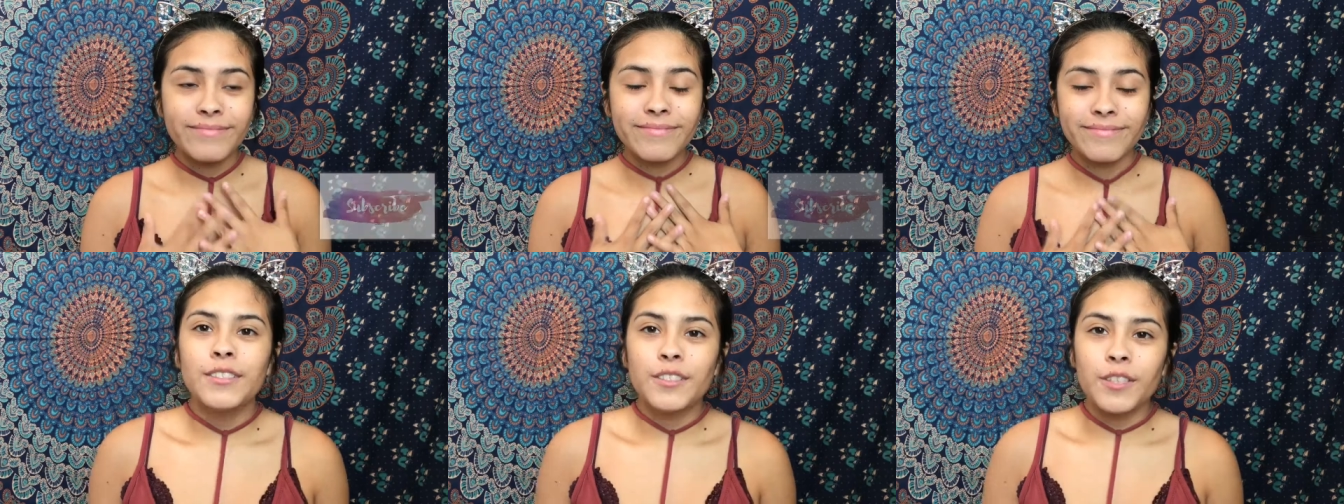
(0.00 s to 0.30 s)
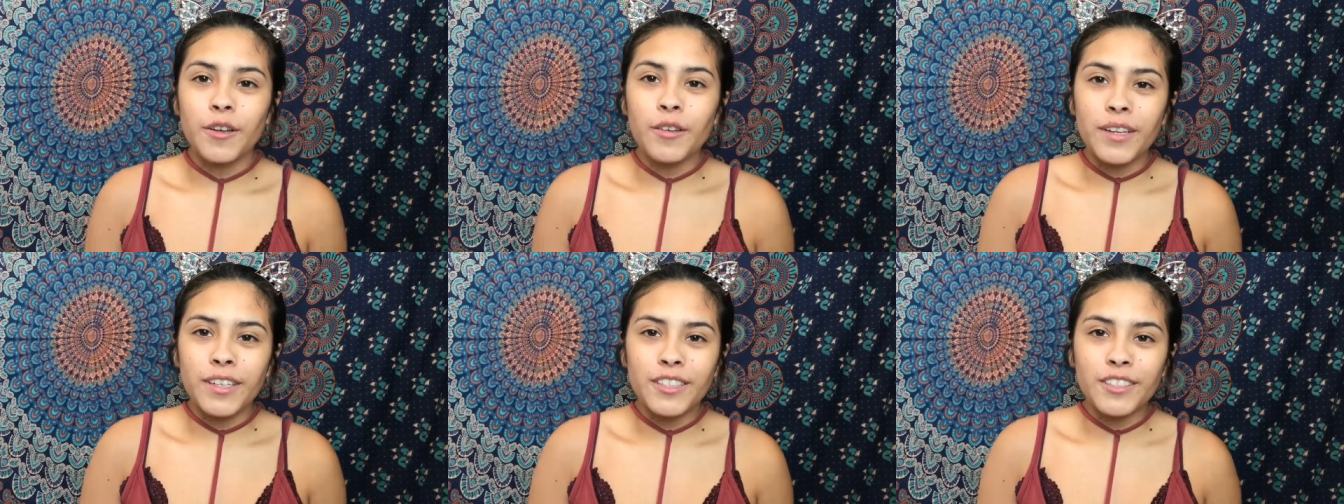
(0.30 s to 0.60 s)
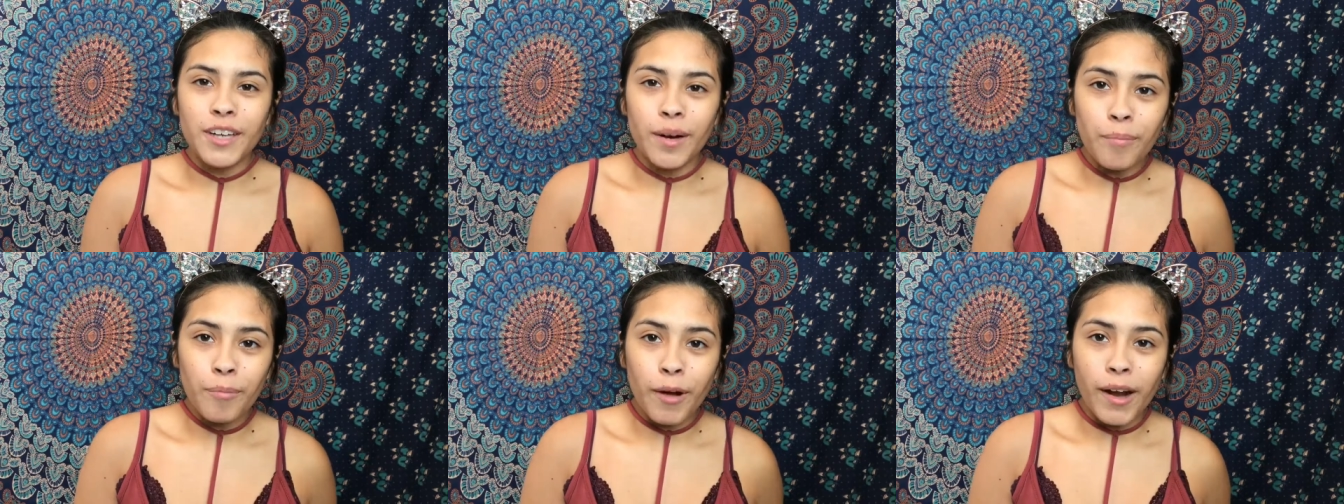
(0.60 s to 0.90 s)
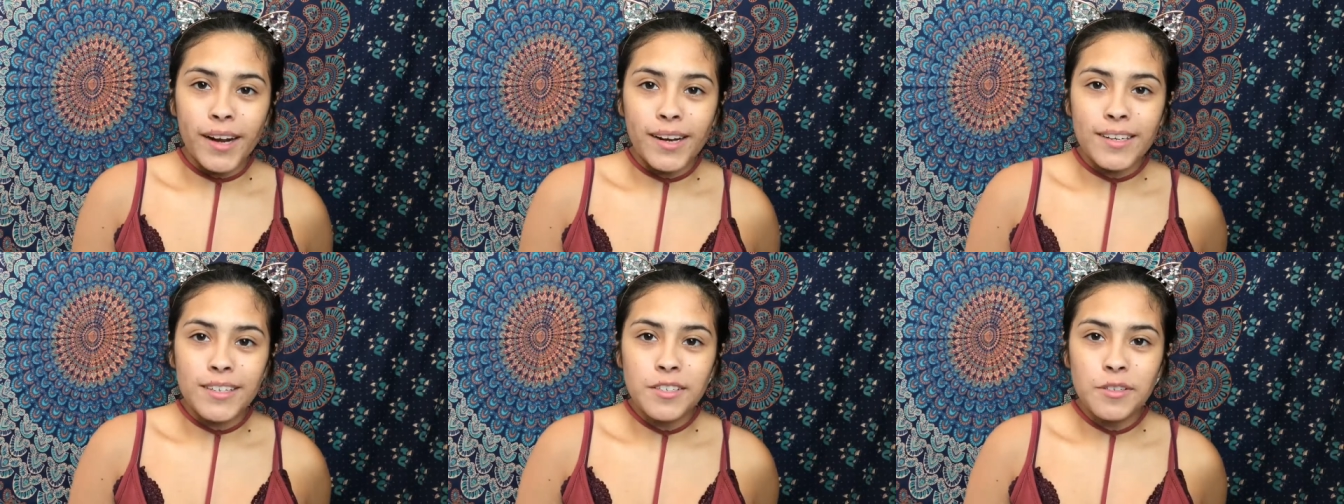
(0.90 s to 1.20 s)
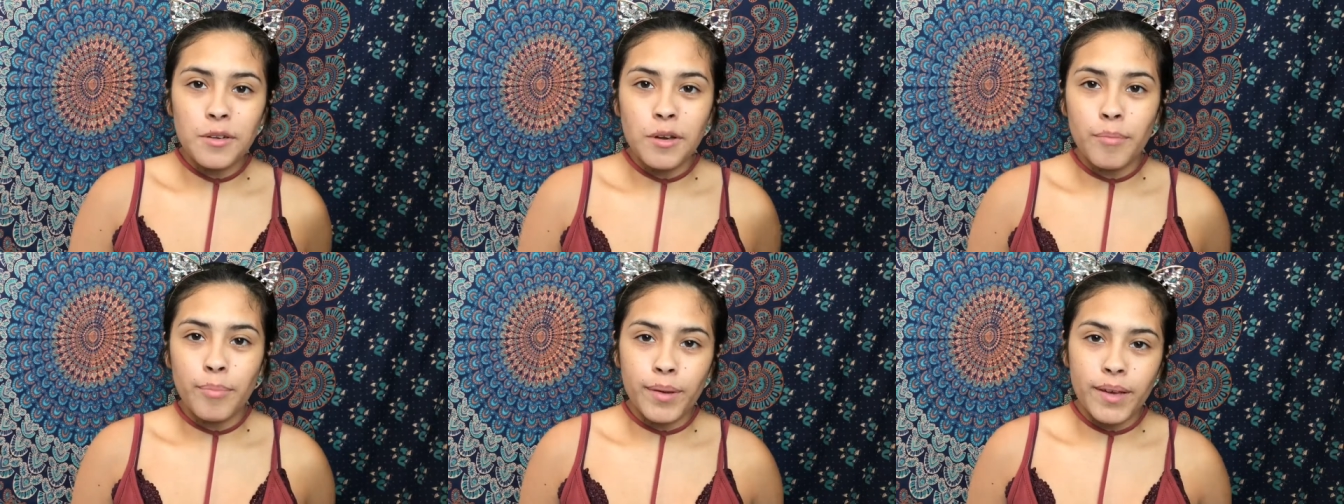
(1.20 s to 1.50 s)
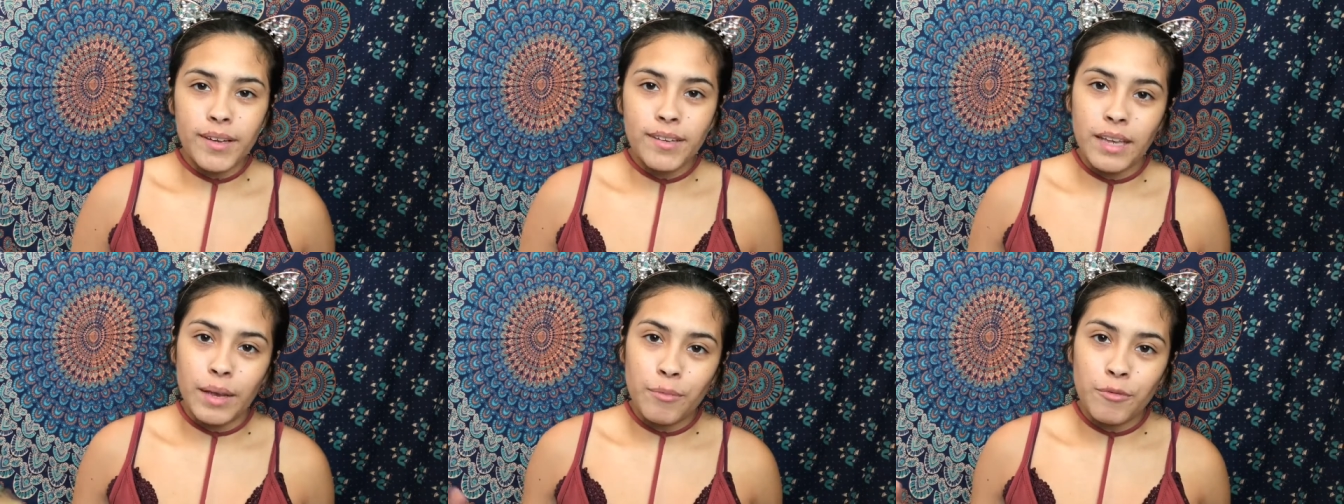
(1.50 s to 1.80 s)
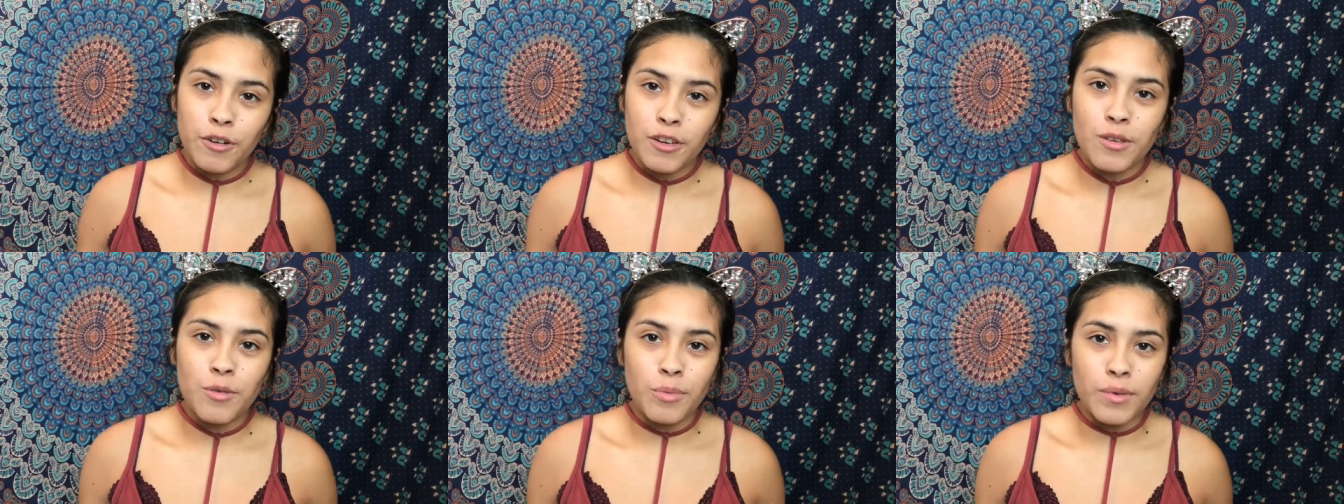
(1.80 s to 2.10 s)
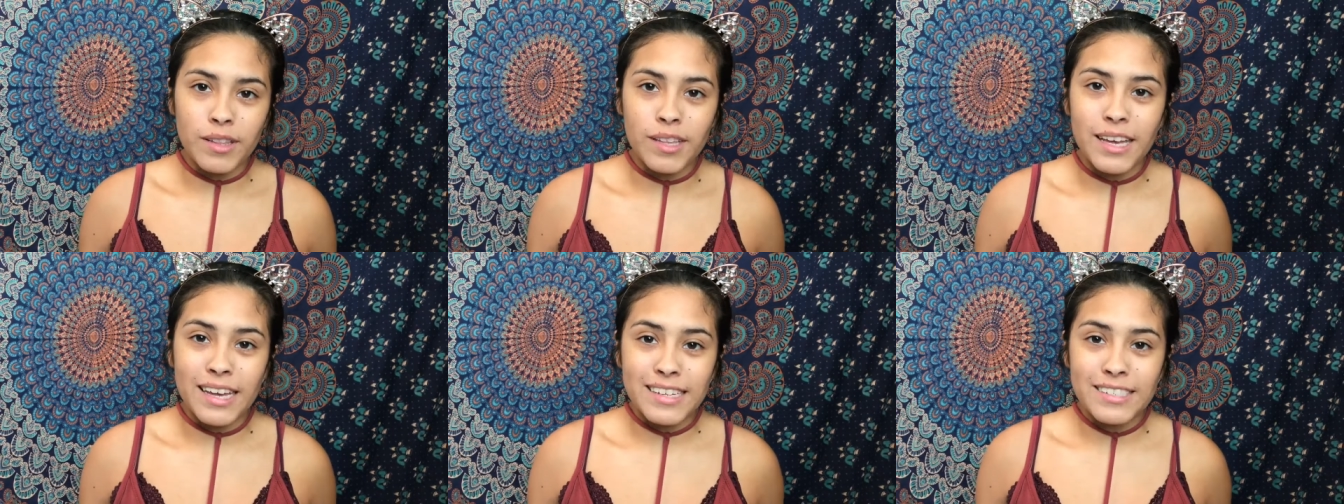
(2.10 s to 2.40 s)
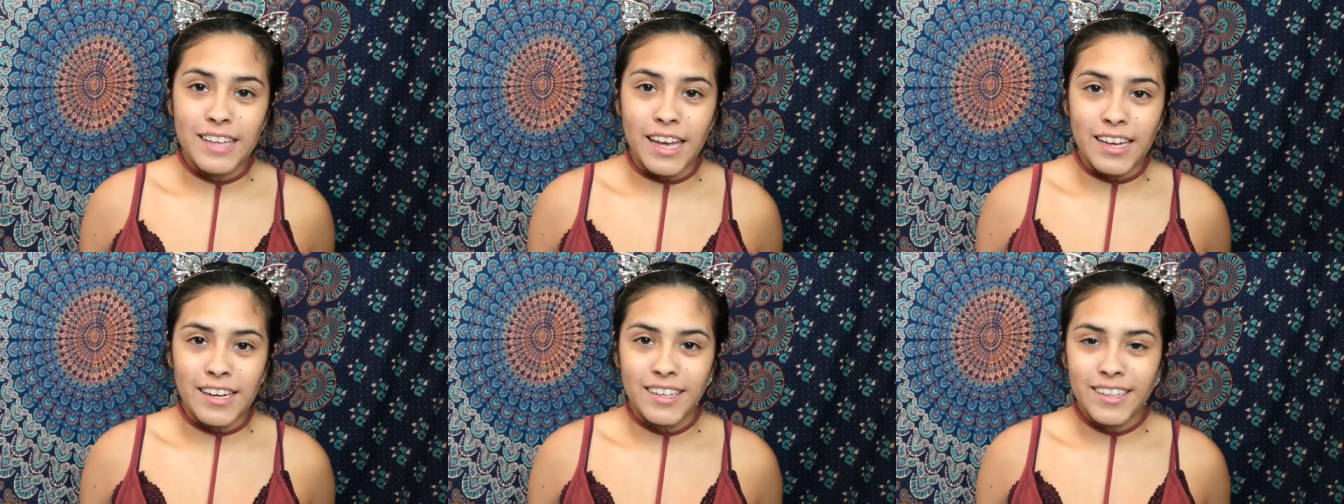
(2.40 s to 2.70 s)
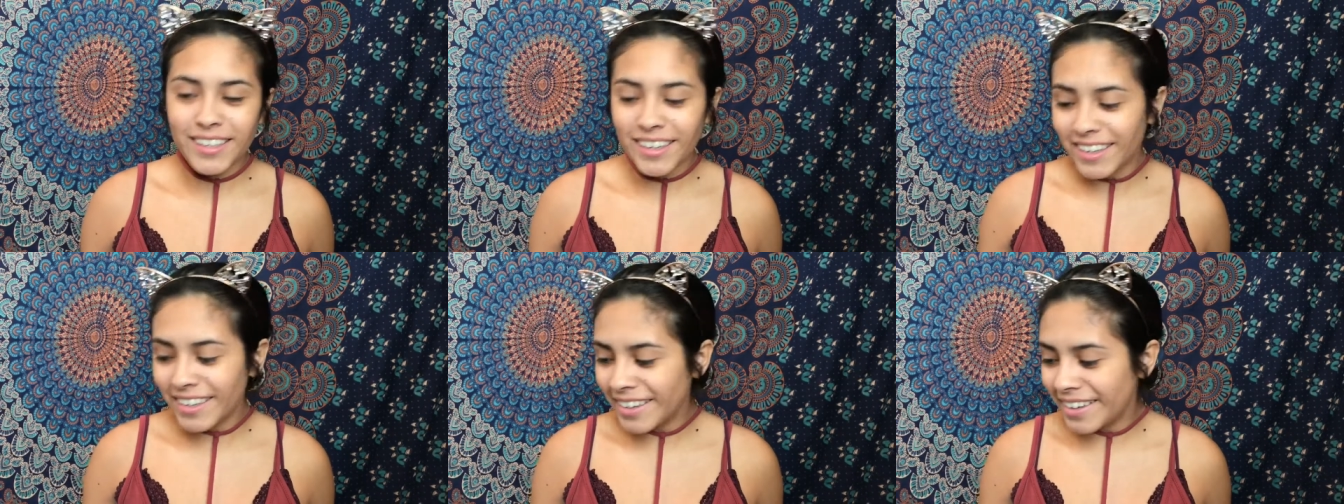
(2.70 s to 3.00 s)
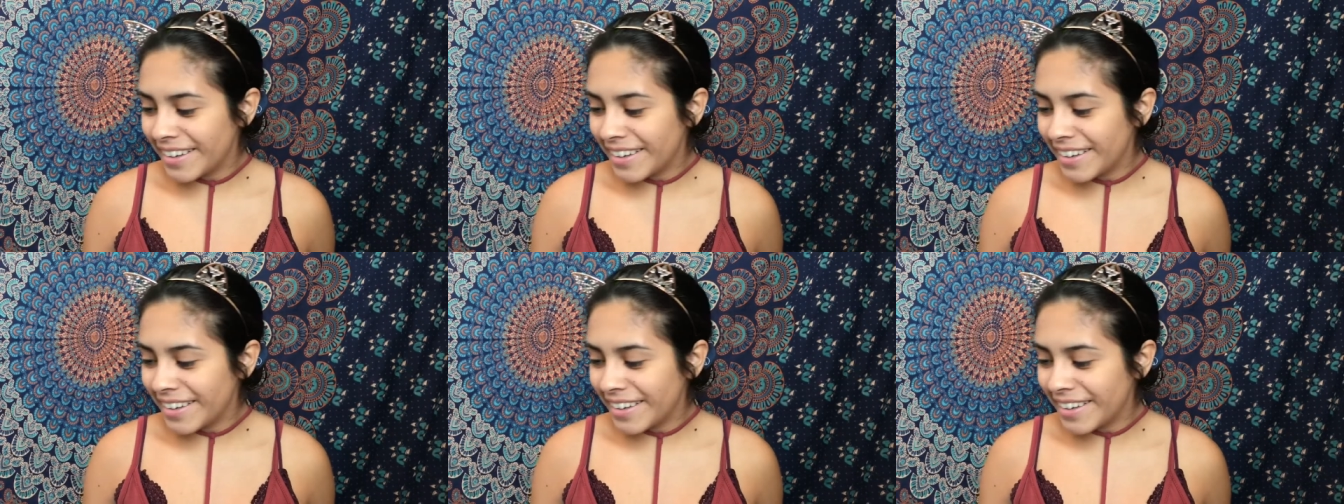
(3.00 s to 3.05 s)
So let's jump right into it because I'm just really excited.